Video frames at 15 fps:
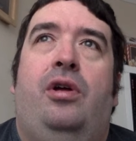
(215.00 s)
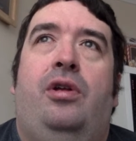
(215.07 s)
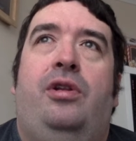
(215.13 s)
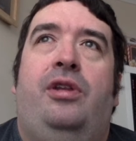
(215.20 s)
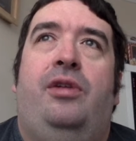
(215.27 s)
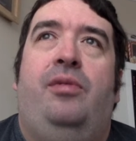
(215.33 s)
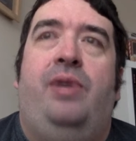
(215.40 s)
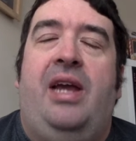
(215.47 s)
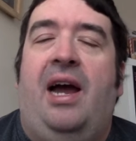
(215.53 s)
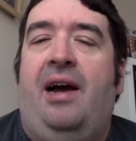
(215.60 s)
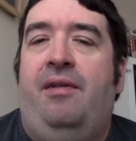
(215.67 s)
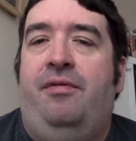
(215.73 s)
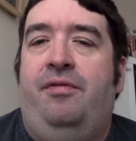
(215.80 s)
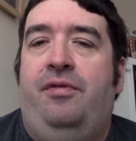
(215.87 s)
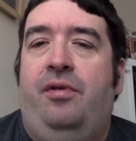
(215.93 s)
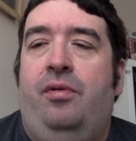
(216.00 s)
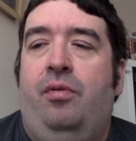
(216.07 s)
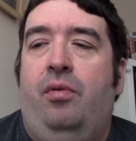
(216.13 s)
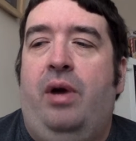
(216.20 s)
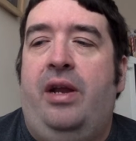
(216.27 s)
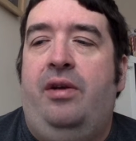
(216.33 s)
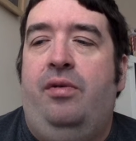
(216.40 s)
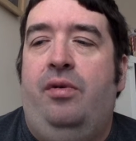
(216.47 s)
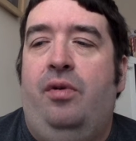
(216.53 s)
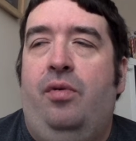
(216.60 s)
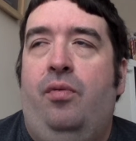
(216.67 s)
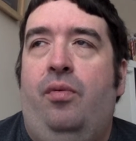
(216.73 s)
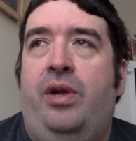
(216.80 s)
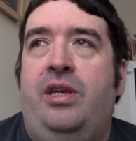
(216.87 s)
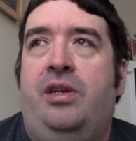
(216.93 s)
that we have when
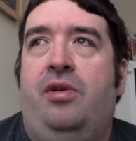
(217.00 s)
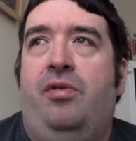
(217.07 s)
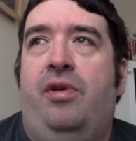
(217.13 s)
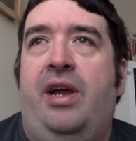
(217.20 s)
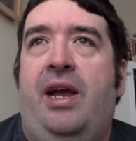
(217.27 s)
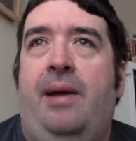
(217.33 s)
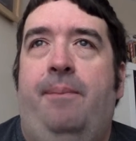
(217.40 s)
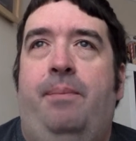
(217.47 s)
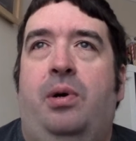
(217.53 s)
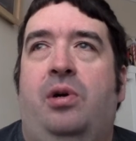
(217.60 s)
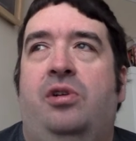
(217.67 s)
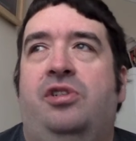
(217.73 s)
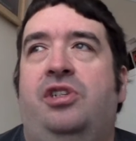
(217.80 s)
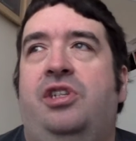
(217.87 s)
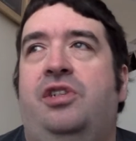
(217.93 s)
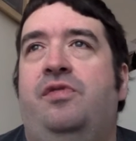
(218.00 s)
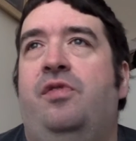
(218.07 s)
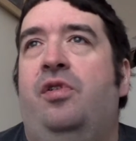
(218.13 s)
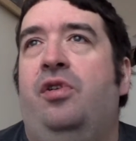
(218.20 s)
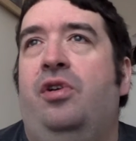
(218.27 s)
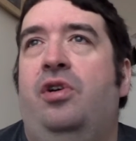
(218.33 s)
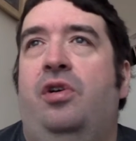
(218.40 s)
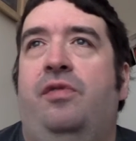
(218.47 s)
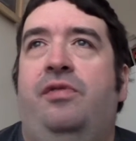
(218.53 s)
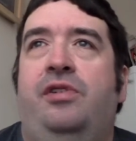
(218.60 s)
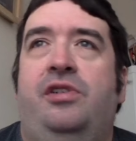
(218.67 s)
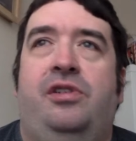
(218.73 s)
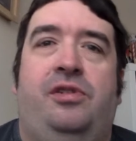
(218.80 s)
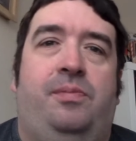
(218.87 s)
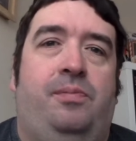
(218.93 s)
we create posters, front
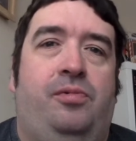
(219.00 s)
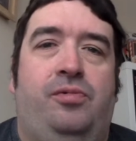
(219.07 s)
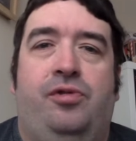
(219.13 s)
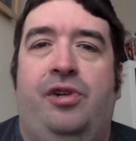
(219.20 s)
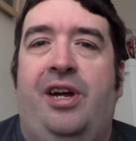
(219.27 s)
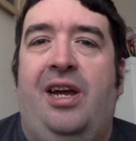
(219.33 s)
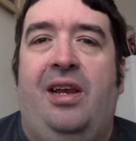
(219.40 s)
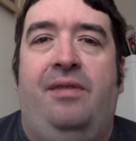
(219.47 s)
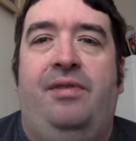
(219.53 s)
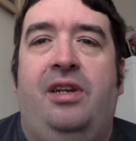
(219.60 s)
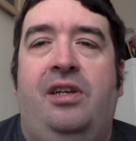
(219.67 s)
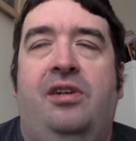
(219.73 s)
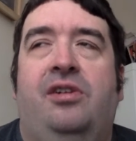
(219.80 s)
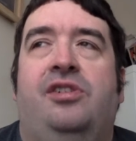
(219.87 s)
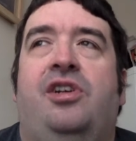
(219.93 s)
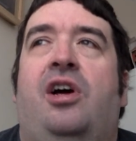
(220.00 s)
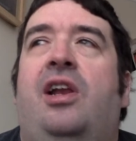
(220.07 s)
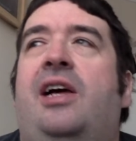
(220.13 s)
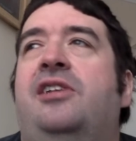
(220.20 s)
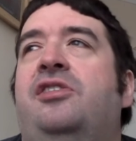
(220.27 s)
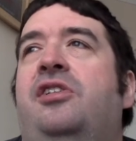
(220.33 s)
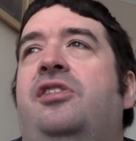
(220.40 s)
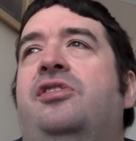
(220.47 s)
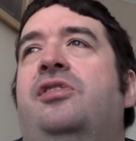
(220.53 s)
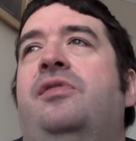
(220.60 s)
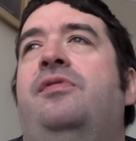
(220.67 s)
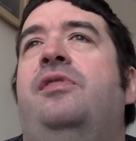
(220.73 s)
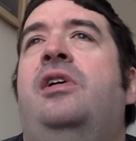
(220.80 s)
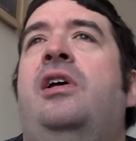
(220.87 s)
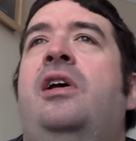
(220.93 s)
covers, trailer videos, all that sort of stuff,
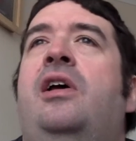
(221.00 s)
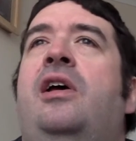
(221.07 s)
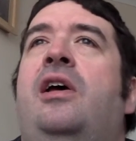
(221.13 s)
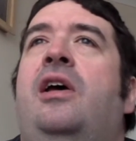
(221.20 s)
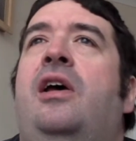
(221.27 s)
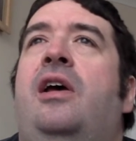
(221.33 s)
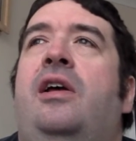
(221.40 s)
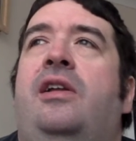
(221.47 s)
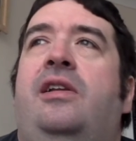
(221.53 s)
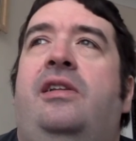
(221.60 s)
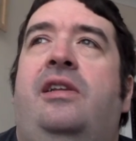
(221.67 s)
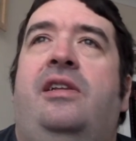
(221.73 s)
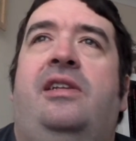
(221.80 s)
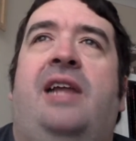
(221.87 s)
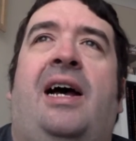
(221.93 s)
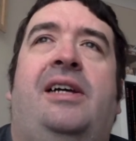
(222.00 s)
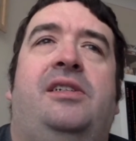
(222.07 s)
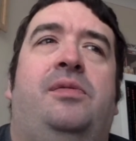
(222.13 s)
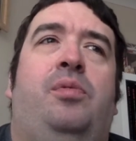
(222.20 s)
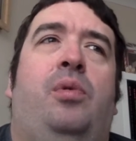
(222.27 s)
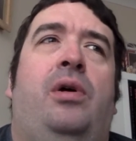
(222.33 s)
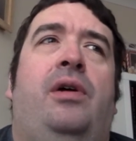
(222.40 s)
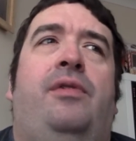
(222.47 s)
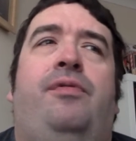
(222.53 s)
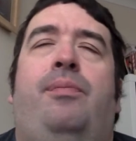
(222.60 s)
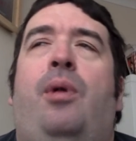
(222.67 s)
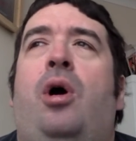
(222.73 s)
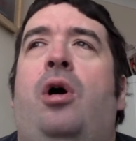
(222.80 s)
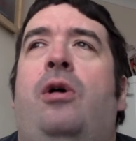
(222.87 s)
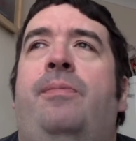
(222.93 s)
that's worth
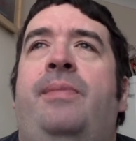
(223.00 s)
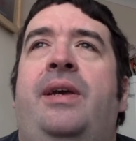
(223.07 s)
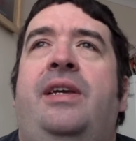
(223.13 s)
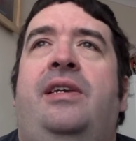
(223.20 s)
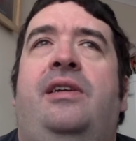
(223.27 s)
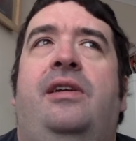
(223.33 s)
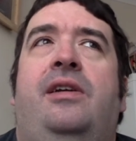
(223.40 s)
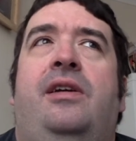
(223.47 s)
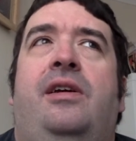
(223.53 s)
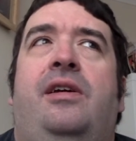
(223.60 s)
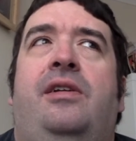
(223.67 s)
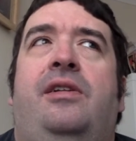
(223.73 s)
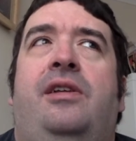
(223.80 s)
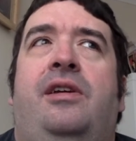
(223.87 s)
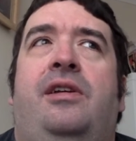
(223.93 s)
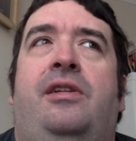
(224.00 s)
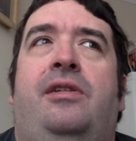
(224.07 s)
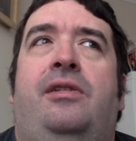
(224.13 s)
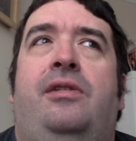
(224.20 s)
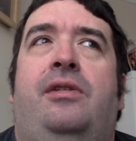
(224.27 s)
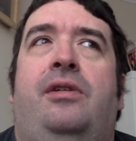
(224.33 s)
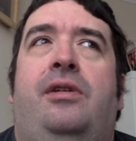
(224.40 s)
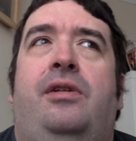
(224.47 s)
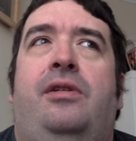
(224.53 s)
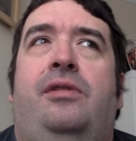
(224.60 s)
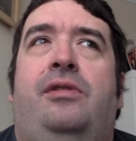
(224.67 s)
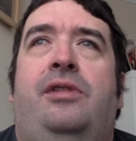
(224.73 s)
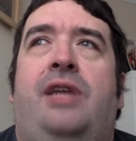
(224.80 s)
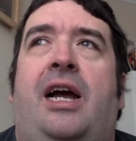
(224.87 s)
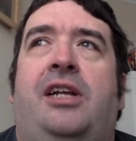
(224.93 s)
more to me than
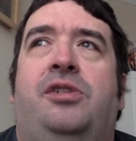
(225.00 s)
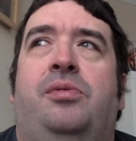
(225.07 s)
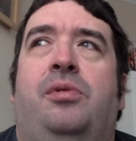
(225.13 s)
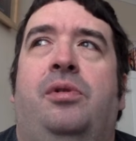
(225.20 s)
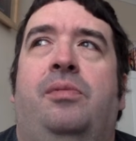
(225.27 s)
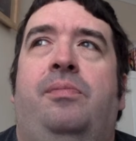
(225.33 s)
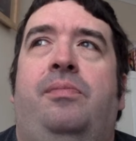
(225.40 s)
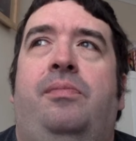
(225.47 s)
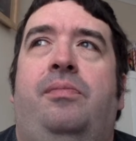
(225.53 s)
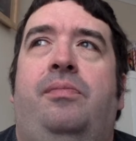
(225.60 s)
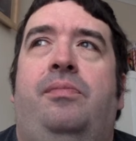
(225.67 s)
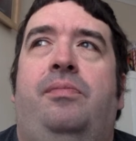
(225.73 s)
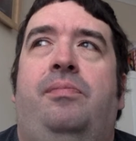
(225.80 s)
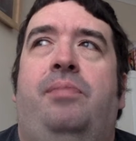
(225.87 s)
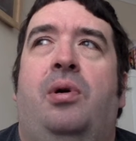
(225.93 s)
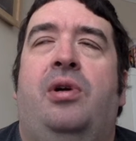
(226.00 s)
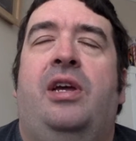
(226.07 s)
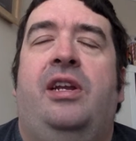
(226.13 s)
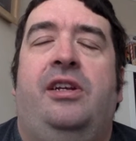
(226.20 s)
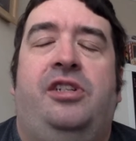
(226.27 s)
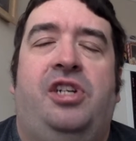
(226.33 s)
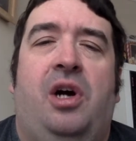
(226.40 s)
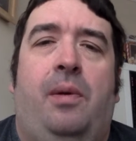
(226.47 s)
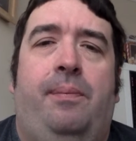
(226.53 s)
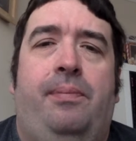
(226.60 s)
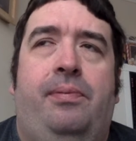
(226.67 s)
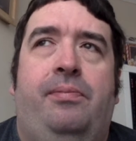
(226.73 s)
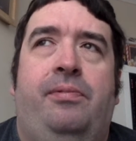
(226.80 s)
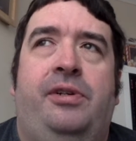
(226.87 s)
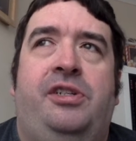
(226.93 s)
the actual book in a shop,
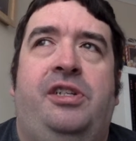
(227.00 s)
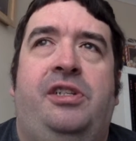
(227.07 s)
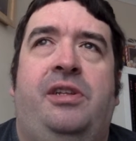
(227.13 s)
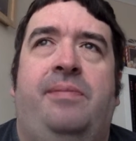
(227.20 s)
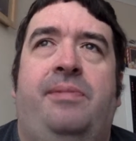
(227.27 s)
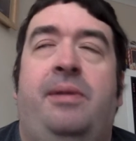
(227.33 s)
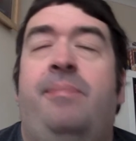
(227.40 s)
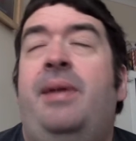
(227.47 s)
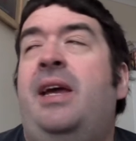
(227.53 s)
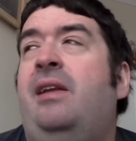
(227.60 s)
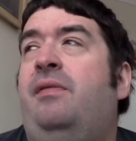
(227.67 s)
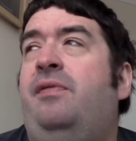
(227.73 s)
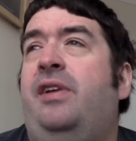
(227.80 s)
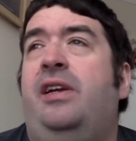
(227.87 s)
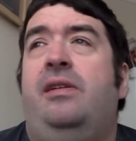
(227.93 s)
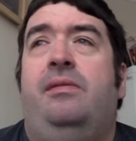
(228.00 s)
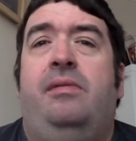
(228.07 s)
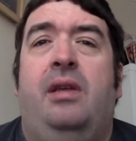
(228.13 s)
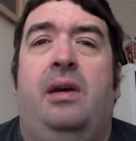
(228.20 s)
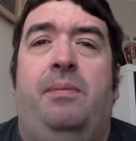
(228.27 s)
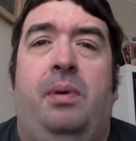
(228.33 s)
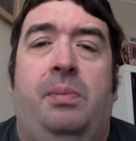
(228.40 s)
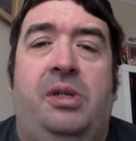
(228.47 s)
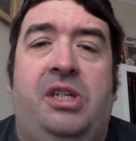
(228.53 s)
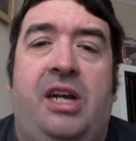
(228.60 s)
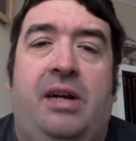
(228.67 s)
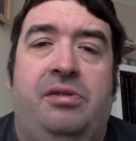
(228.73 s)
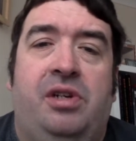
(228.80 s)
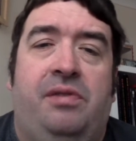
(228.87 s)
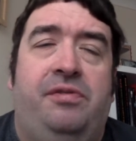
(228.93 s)
which is the main thing that a publishing
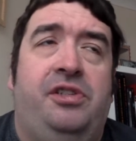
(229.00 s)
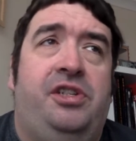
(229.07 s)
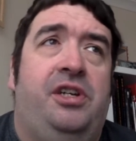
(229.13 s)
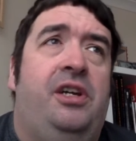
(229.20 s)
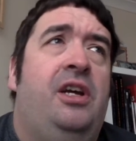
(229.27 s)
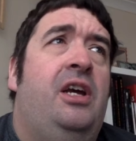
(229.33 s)
house offers you.